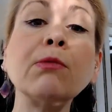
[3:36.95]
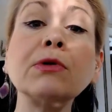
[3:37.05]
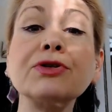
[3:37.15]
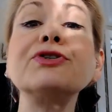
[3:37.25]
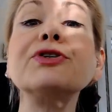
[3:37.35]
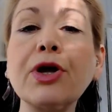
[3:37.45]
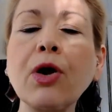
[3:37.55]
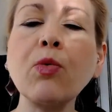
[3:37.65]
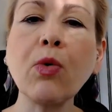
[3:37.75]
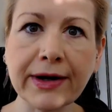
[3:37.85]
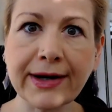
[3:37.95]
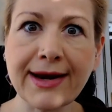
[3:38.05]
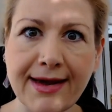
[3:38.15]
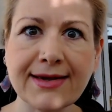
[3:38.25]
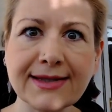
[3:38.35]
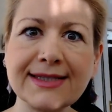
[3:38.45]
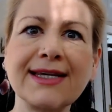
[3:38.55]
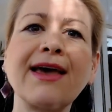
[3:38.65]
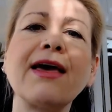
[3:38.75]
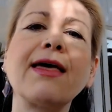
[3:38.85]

and want to know what it is